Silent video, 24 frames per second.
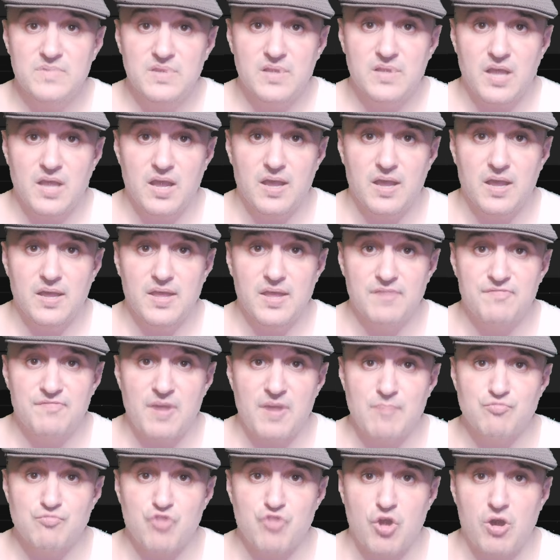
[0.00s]
uh, if
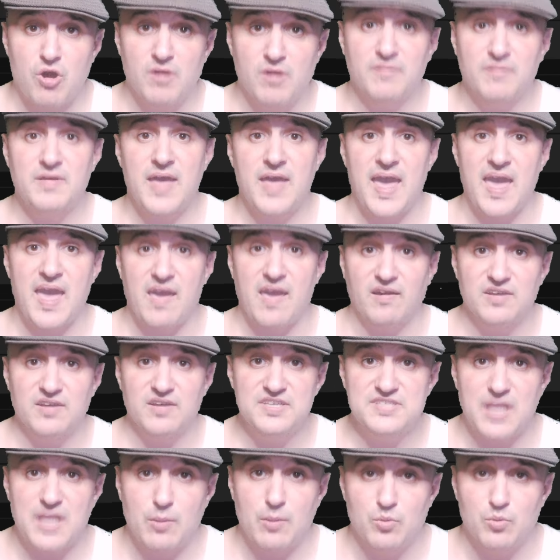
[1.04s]
I'm wrong, hey, at
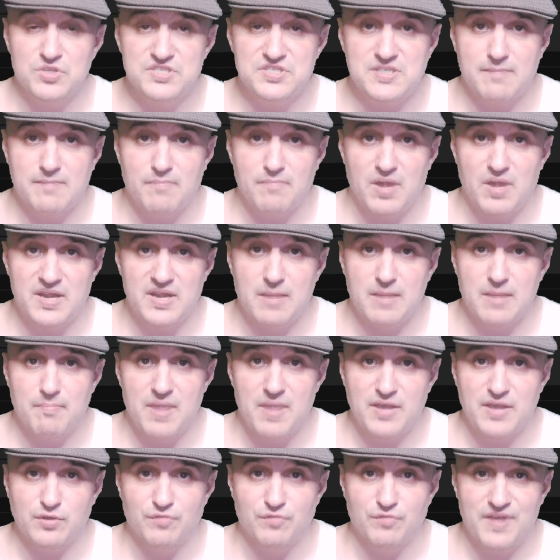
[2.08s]
least I won some money on
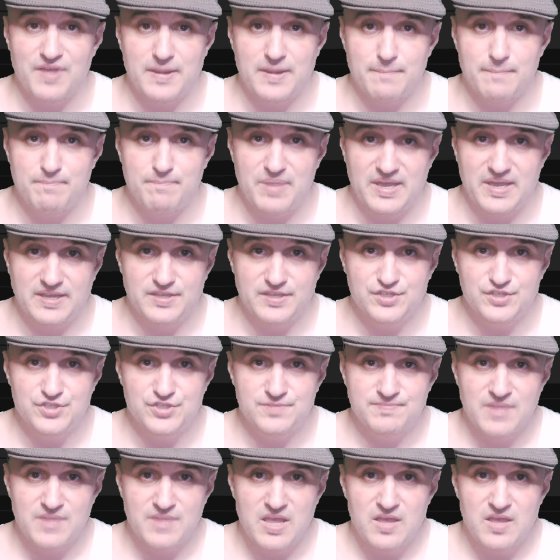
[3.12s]
Michael Venom Page.